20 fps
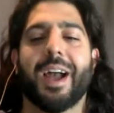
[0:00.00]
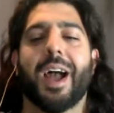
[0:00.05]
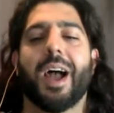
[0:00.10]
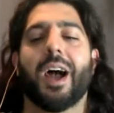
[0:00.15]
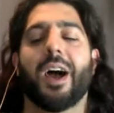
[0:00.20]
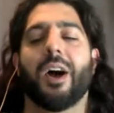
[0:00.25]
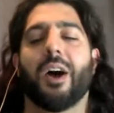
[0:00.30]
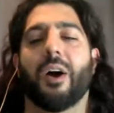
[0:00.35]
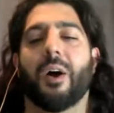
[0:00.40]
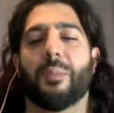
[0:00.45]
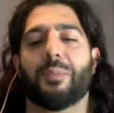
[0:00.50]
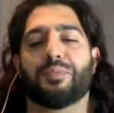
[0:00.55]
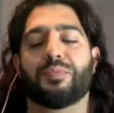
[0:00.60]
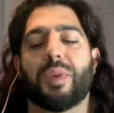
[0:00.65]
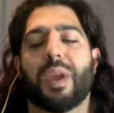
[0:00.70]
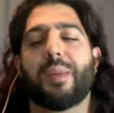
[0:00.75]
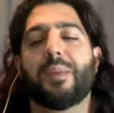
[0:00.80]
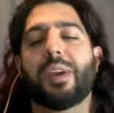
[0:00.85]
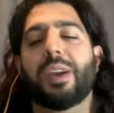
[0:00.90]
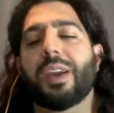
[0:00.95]

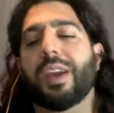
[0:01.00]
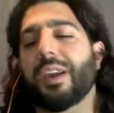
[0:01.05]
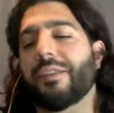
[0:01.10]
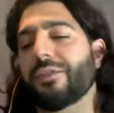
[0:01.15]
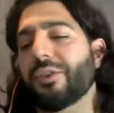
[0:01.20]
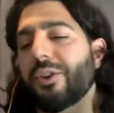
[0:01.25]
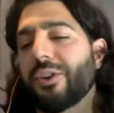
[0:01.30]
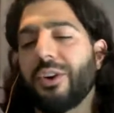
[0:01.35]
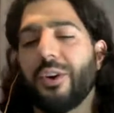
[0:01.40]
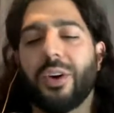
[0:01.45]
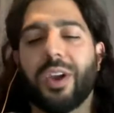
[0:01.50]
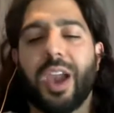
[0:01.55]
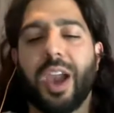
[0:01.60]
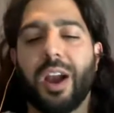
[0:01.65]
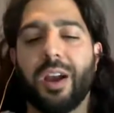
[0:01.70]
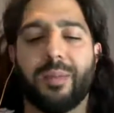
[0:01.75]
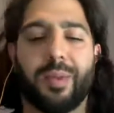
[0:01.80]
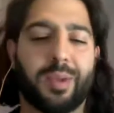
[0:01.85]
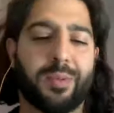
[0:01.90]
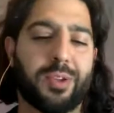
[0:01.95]
Maybe if you don't care,
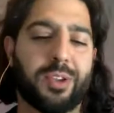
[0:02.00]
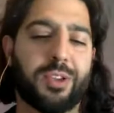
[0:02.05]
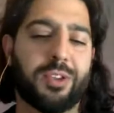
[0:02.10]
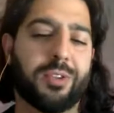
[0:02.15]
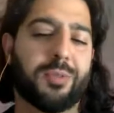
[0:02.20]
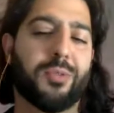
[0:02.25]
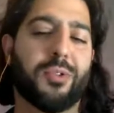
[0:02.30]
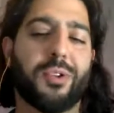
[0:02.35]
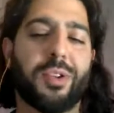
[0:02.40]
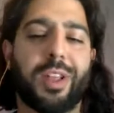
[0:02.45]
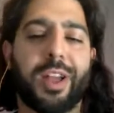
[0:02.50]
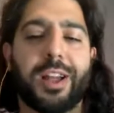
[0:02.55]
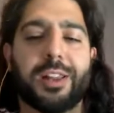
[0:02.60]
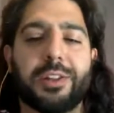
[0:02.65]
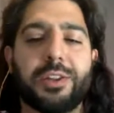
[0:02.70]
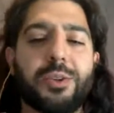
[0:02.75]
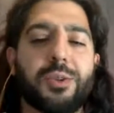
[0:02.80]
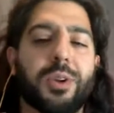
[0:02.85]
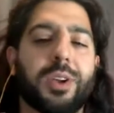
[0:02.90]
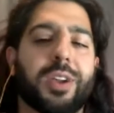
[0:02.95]
maybe you're more like
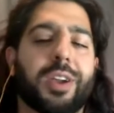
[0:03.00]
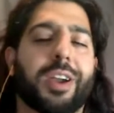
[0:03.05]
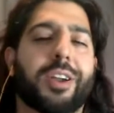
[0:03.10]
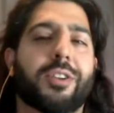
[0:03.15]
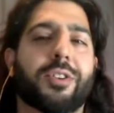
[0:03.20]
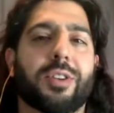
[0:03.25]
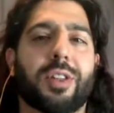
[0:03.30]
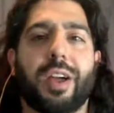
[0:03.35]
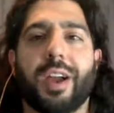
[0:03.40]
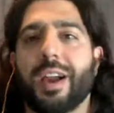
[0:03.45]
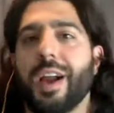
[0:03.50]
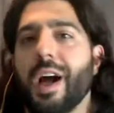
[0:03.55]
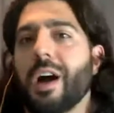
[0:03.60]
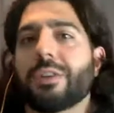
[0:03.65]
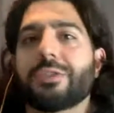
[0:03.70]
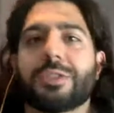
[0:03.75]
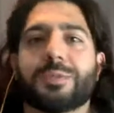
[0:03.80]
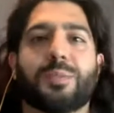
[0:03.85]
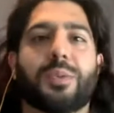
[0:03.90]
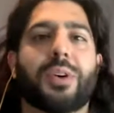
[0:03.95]
Luke, and you're like, I'll
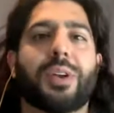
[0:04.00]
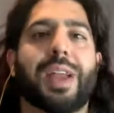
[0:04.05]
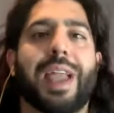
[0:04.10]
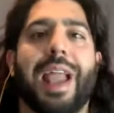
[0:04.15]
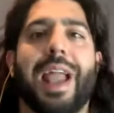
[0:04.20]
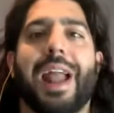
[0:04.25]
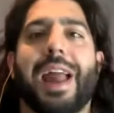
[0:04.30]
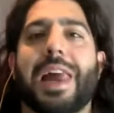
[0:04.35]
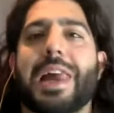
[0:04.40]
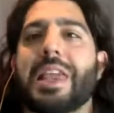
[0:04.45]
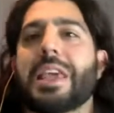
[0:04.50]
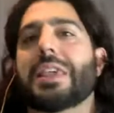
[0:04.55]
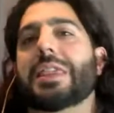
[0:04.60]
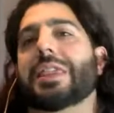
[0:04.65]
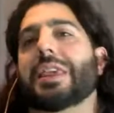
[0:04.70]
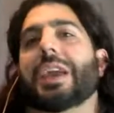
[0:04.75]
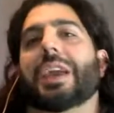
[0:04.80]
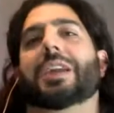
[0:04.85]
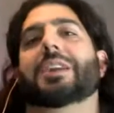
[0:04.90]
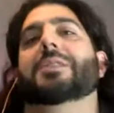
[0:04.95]
just put
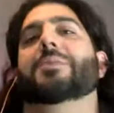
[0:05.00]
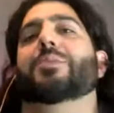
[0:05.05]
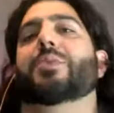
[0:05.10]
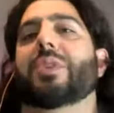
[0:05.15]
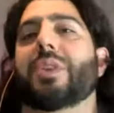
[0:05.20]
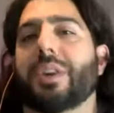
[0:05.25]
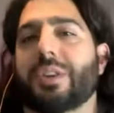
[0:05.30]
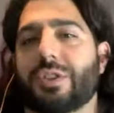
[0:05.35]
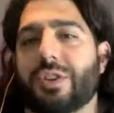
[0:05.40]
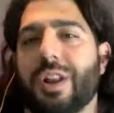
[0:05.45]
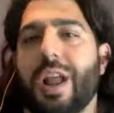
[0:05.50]
anything into production.